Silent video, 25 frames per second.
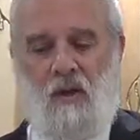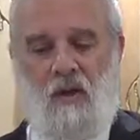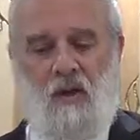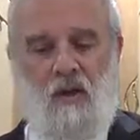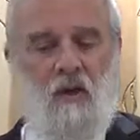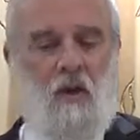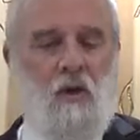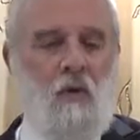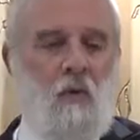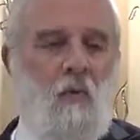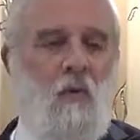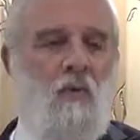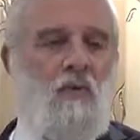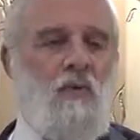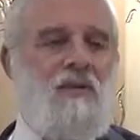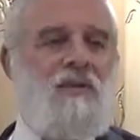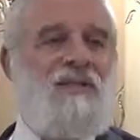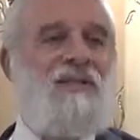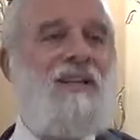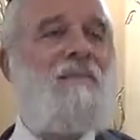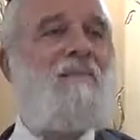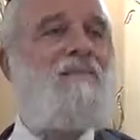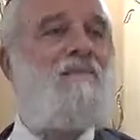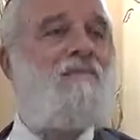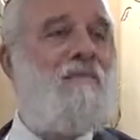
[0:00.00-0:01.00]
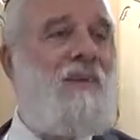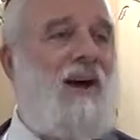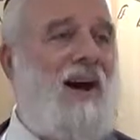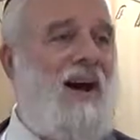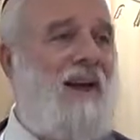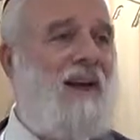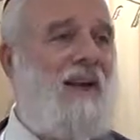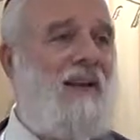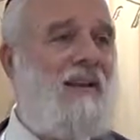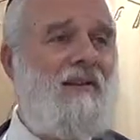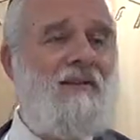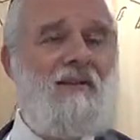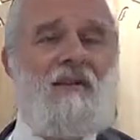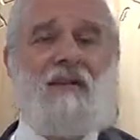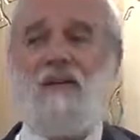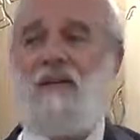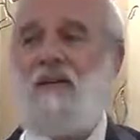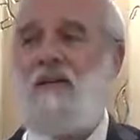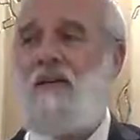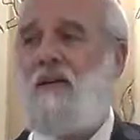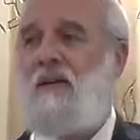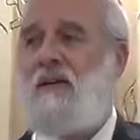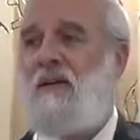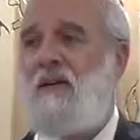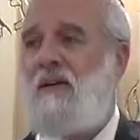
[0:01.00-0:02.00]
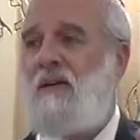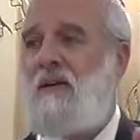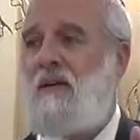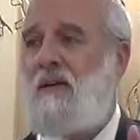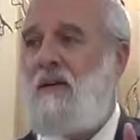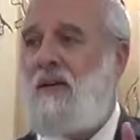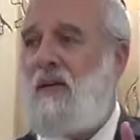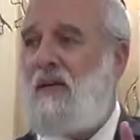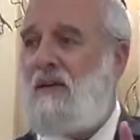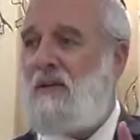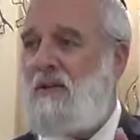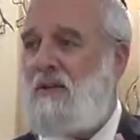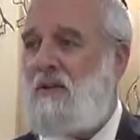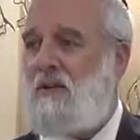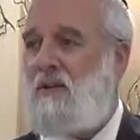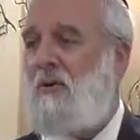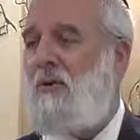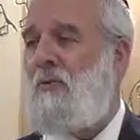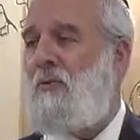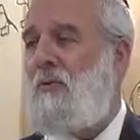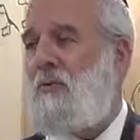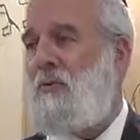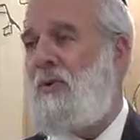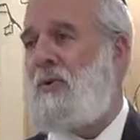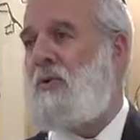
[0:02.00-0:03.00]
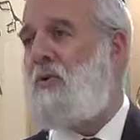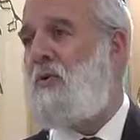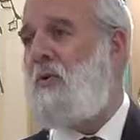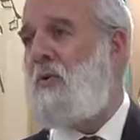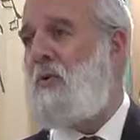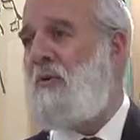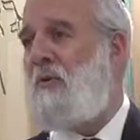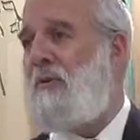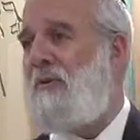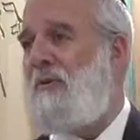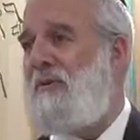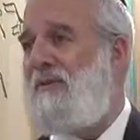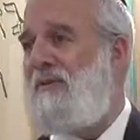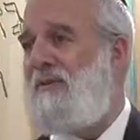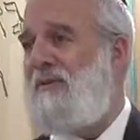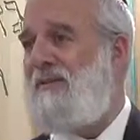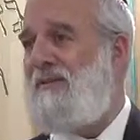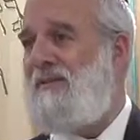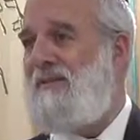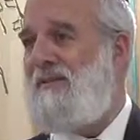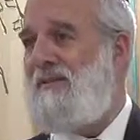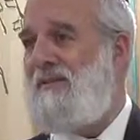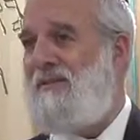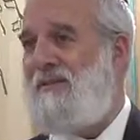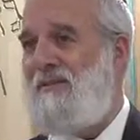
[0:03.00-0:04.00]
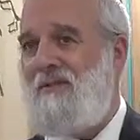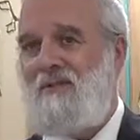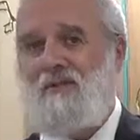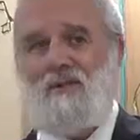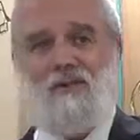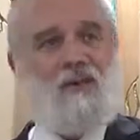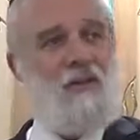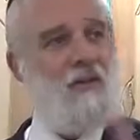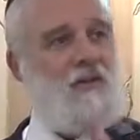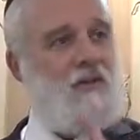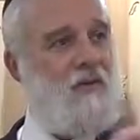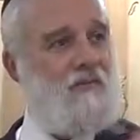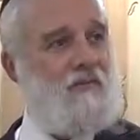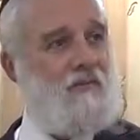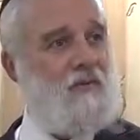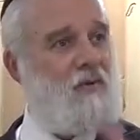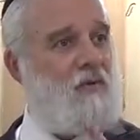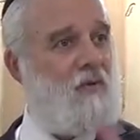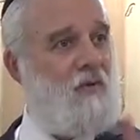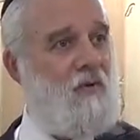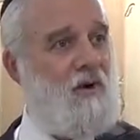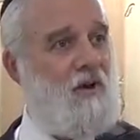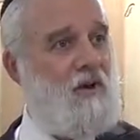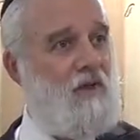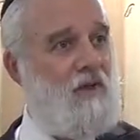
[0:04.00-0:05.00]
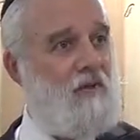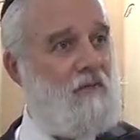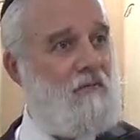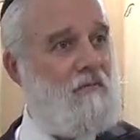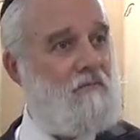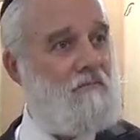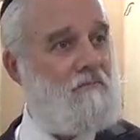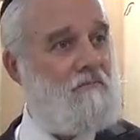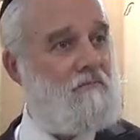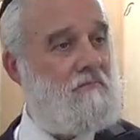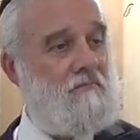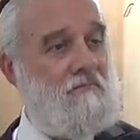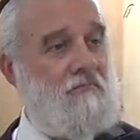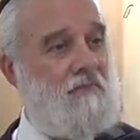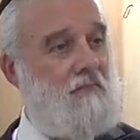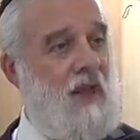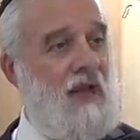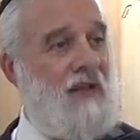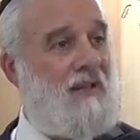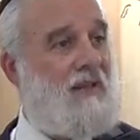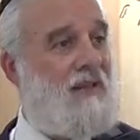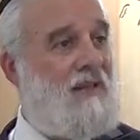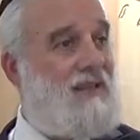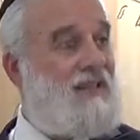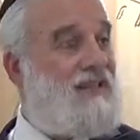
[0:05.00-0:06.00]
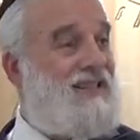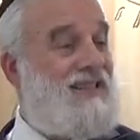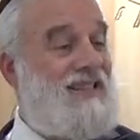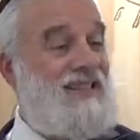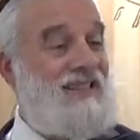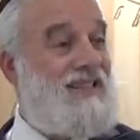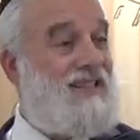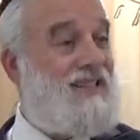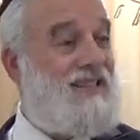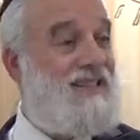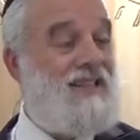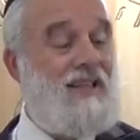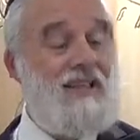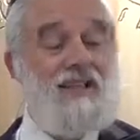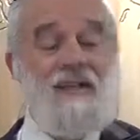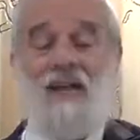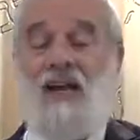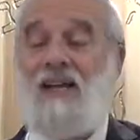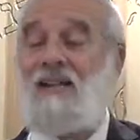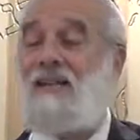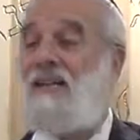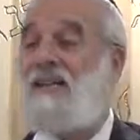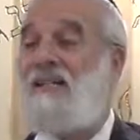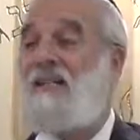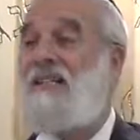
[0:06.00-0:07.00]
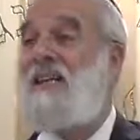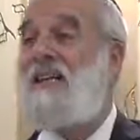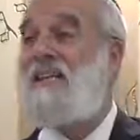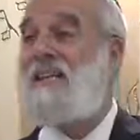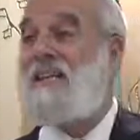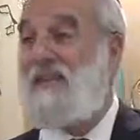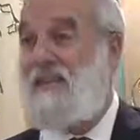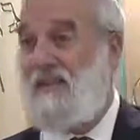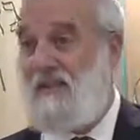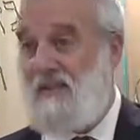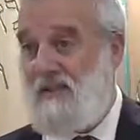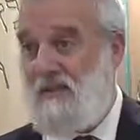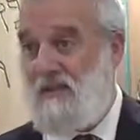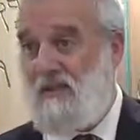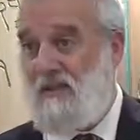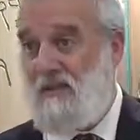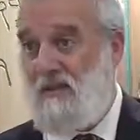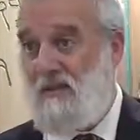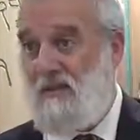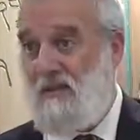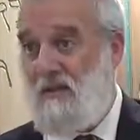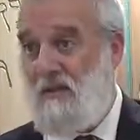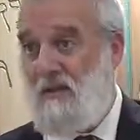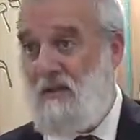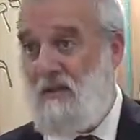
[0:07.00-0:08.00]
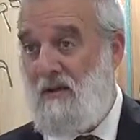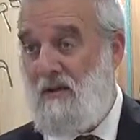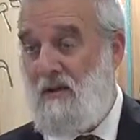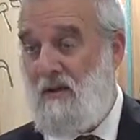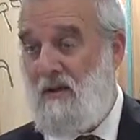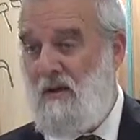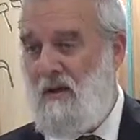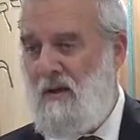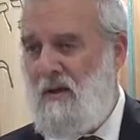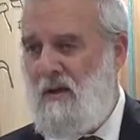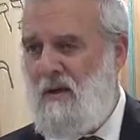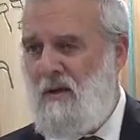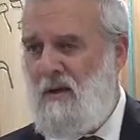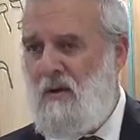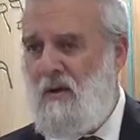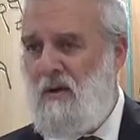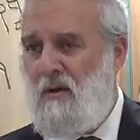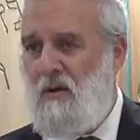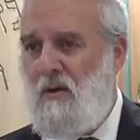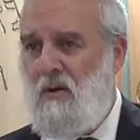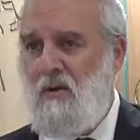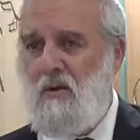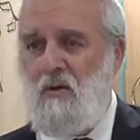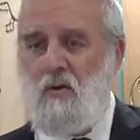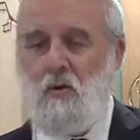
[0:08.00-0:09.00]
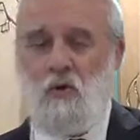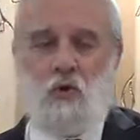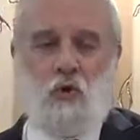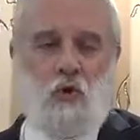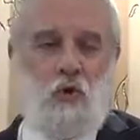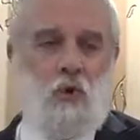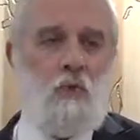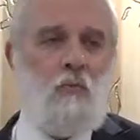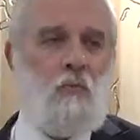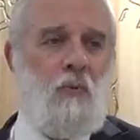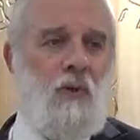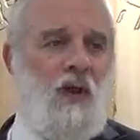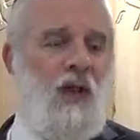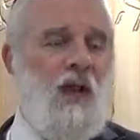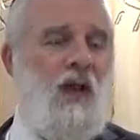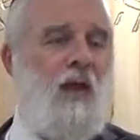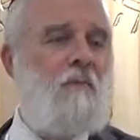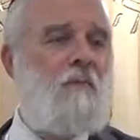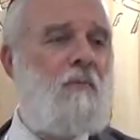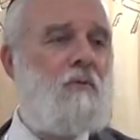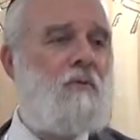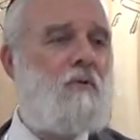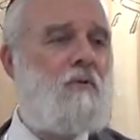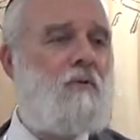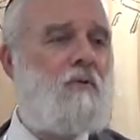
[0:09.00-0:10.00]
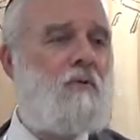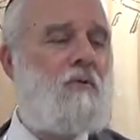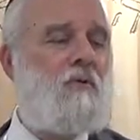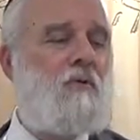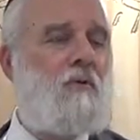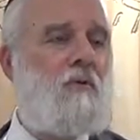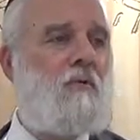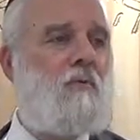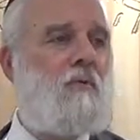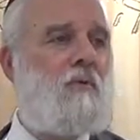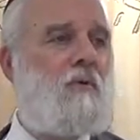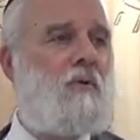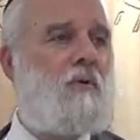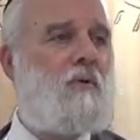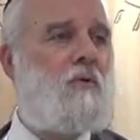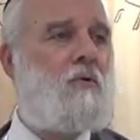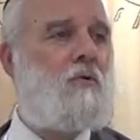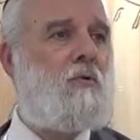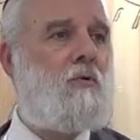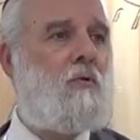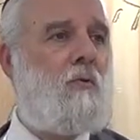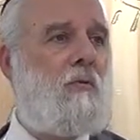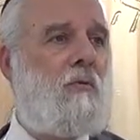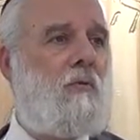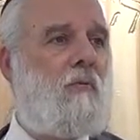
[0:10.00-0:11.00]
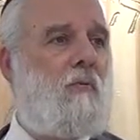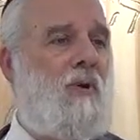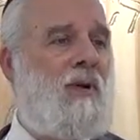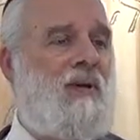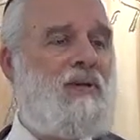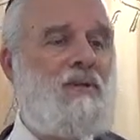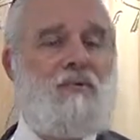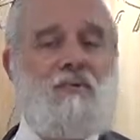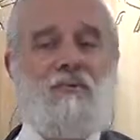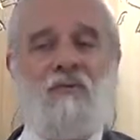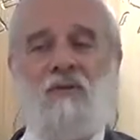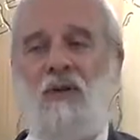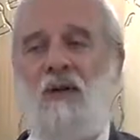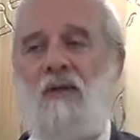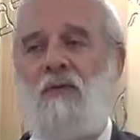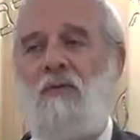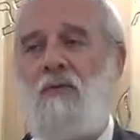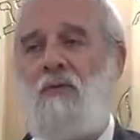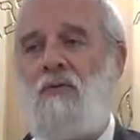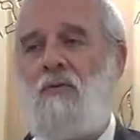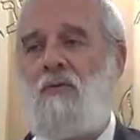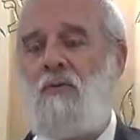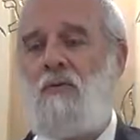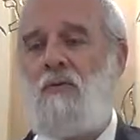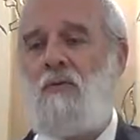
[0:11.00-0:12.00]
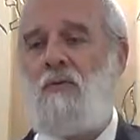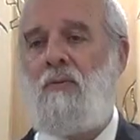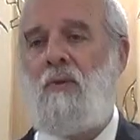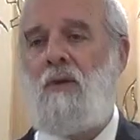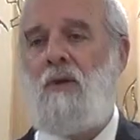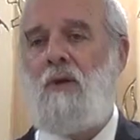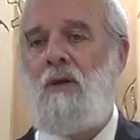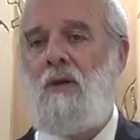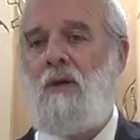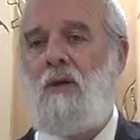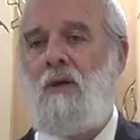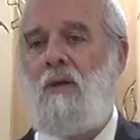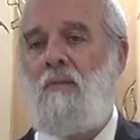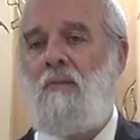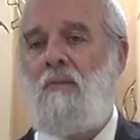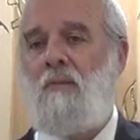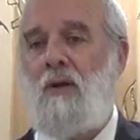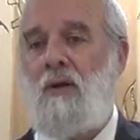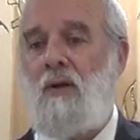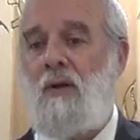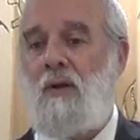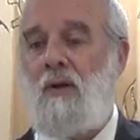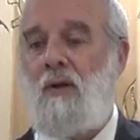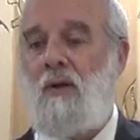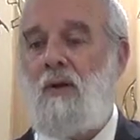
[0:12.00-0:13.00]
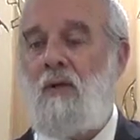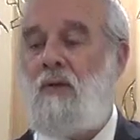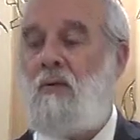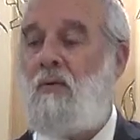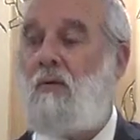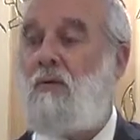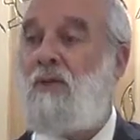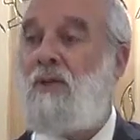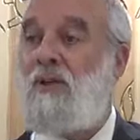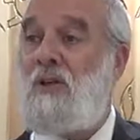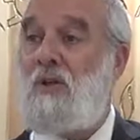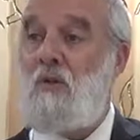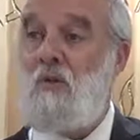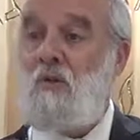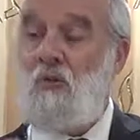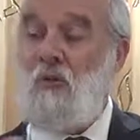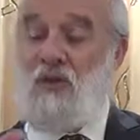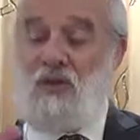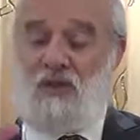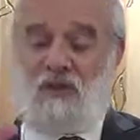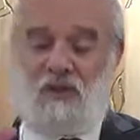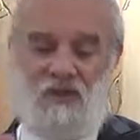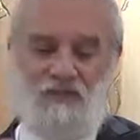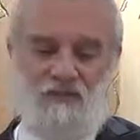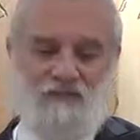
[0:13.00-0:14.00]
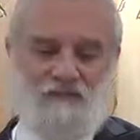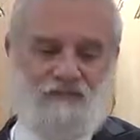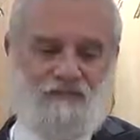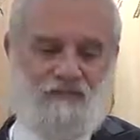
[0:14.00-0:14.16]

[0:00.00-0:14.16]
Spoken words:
In other words, the mind can determine the truth. See the difference already? Not the senses. You should be able to determine the truth, to ascertain the truth by using reason.